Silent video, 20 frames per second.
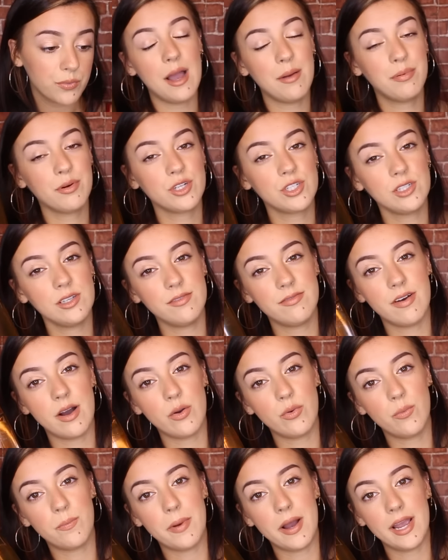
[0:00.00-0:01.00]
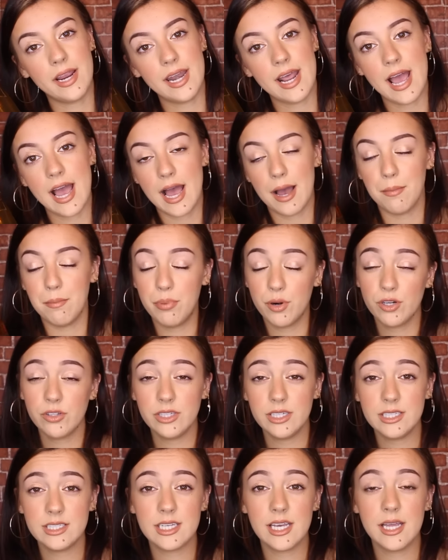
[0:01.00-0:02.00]
I personally found mine at
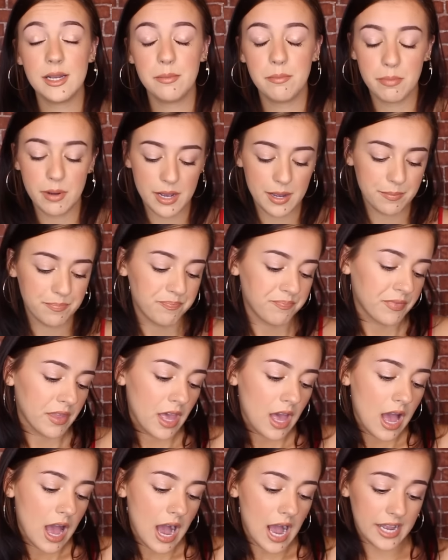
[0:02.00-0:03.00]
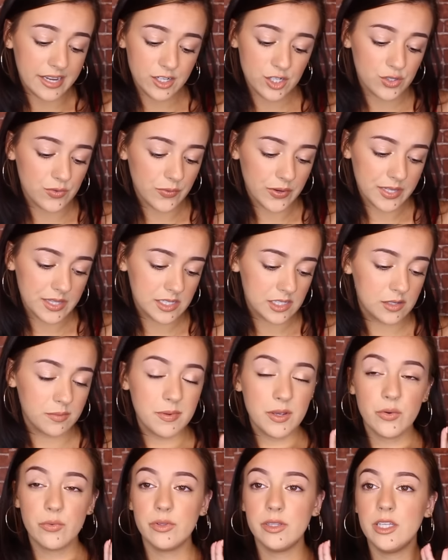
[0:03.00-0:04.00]
Burlington, but I just find this to
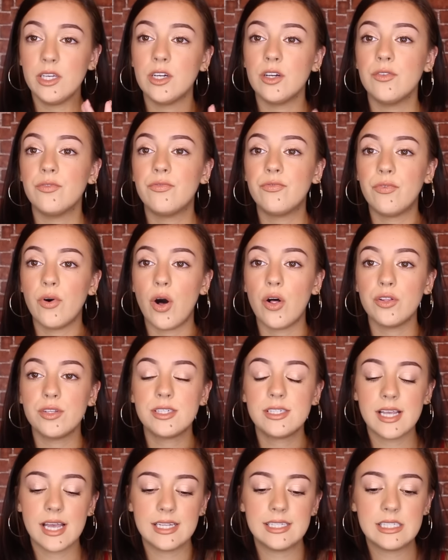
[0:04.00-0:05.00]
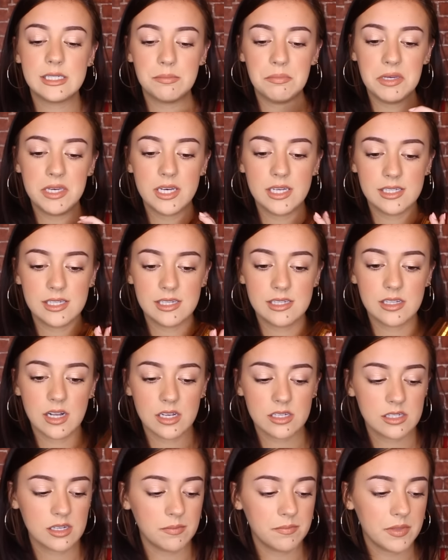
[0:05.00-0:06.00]
be a really good fall scent because it's
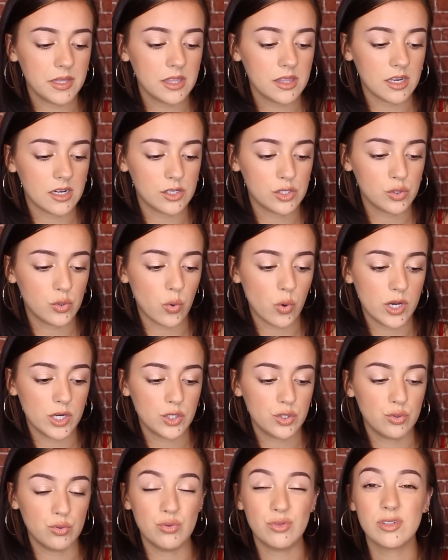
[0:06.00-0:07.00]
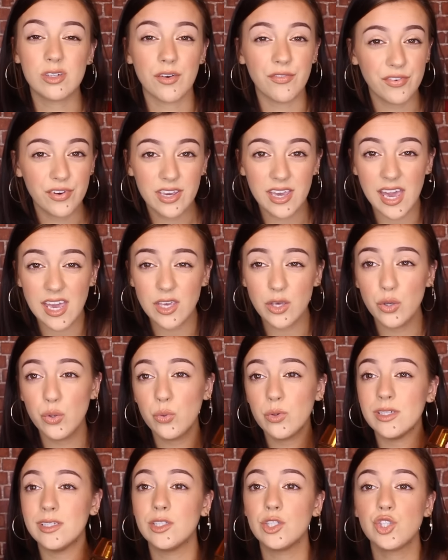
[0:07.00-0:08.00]
not something that is going to suffocate
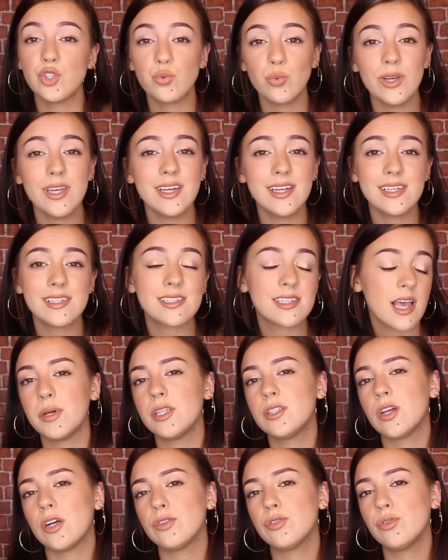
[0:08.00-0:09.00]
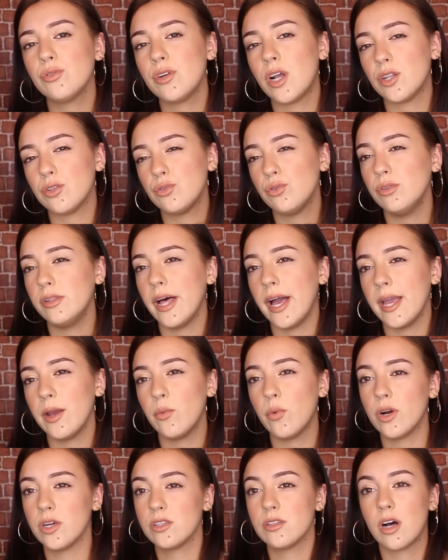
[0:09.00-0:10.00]
you in sweetness, but it's also not too light
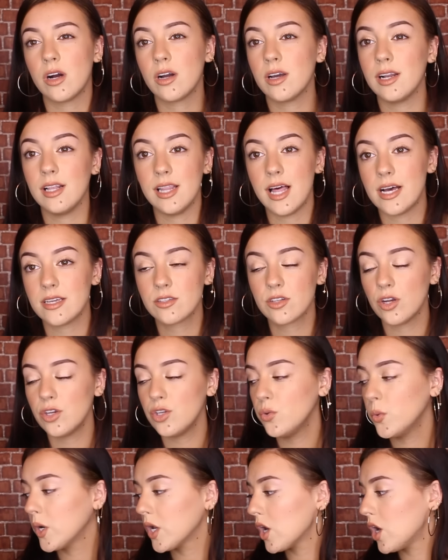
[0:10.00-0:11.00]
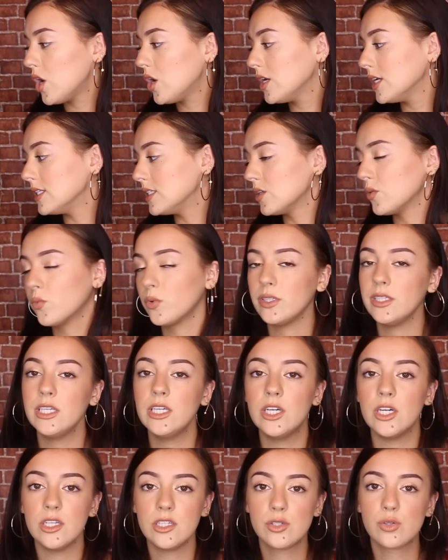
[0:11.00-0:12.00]
where it's not going to last on you at all. It's a really
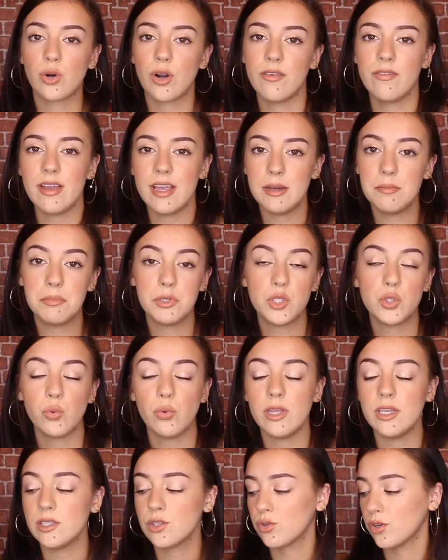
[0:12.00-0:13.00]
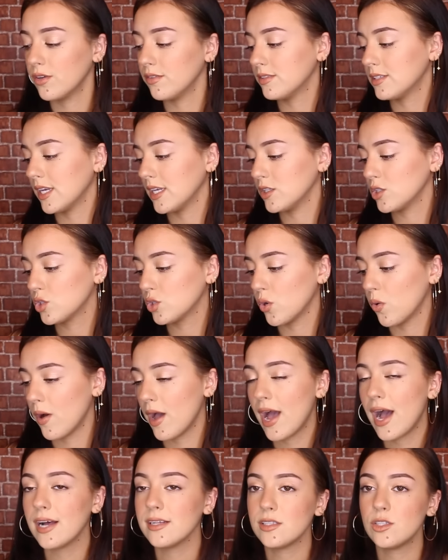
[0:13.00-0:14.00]
good sort of in-between sort of scent. So
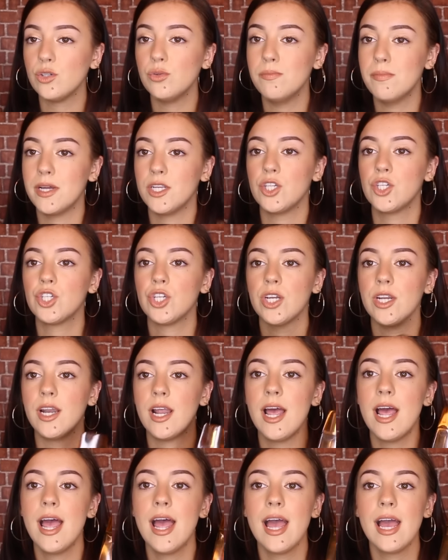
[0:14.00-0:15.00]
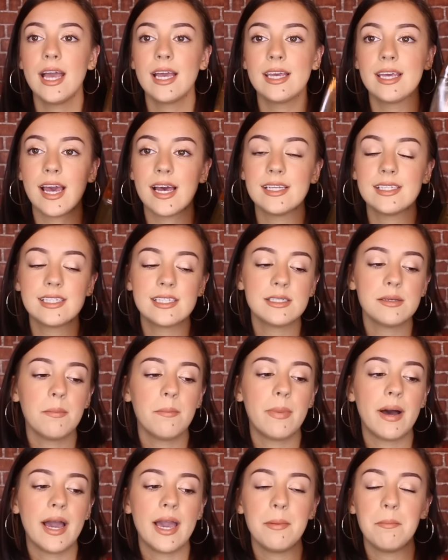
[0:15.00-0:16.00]
I had to mention Guess
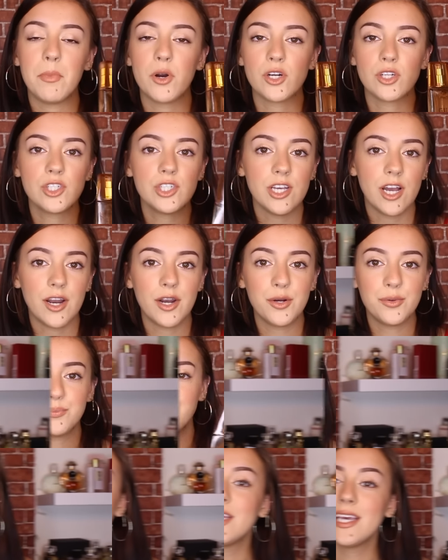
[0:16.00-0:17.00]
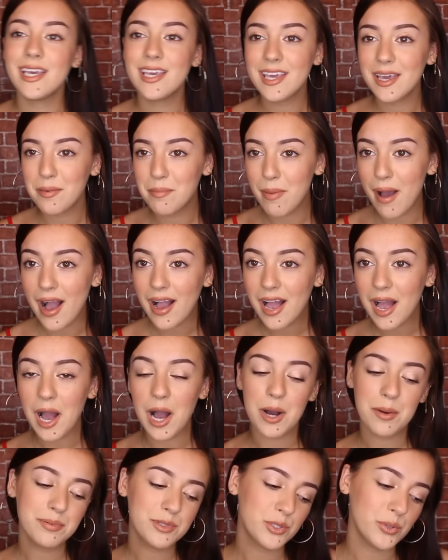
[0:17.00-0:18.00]
by Marcia. Okay, so taking it back
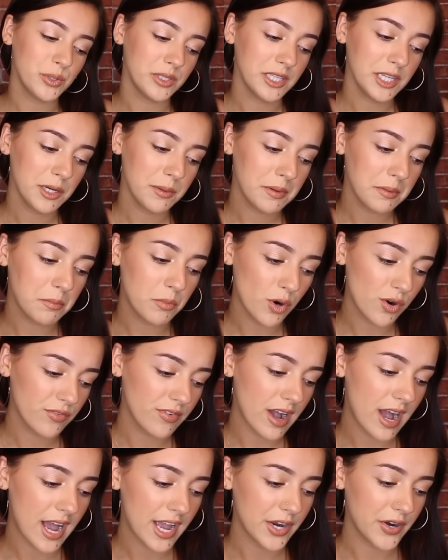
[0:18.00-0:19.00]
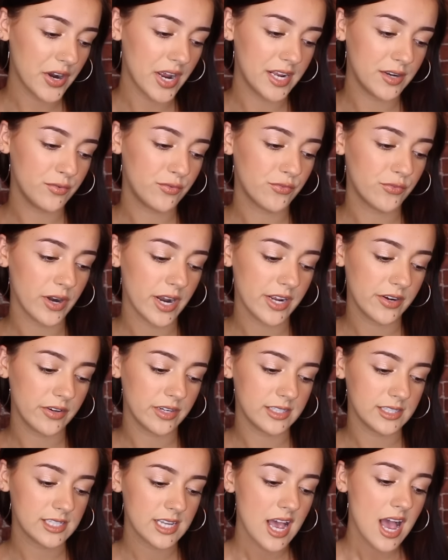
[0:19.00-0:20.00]
up to a little bit more of a higher end
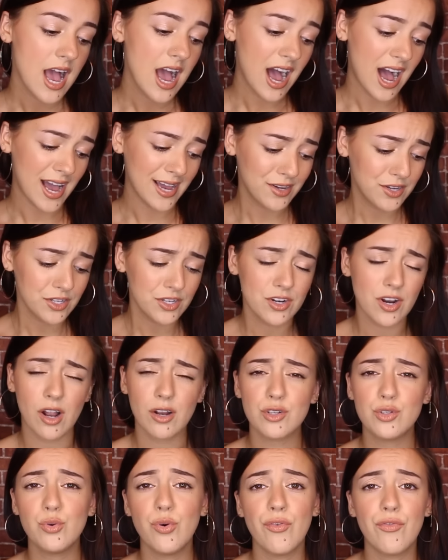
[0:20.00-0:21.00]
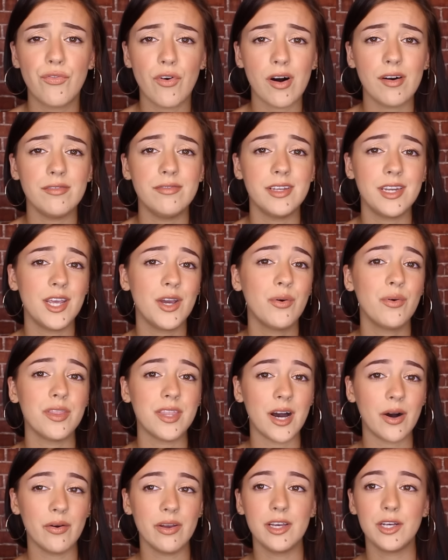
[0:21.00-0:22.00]
fragrance, I could not do a fall video
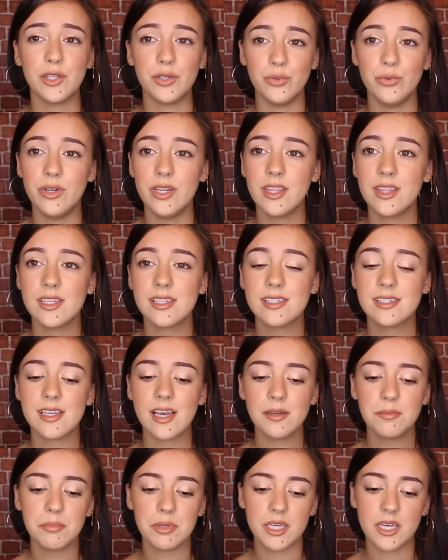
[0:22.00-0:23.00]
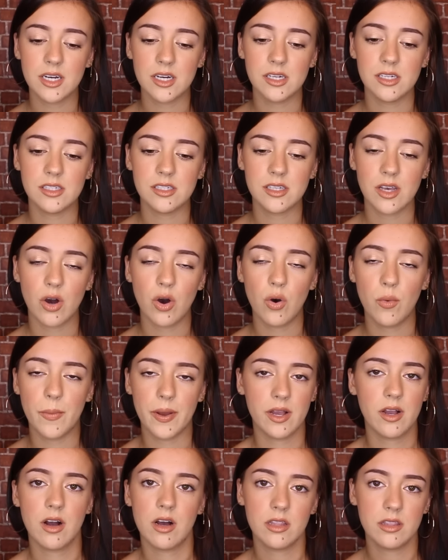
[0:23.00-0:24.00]
without including this scent because, oh
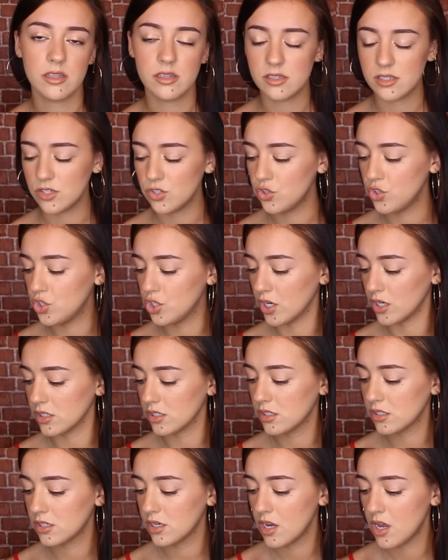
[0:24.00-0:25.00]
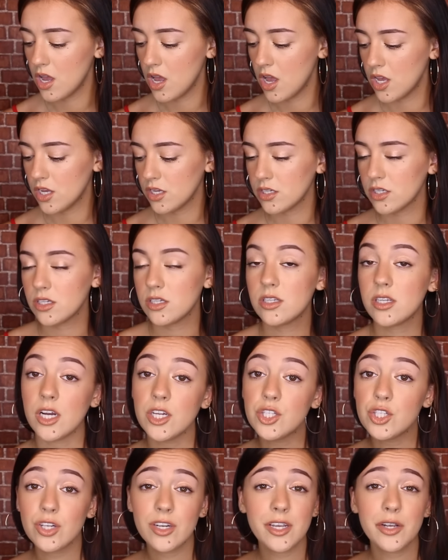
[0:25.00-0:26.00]
my god, this is just
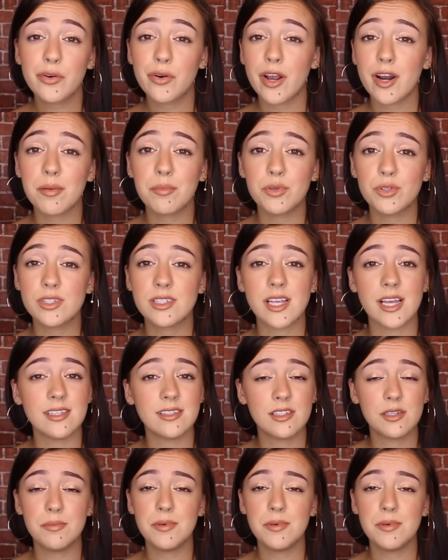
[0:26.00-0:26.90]
such an incredible scent.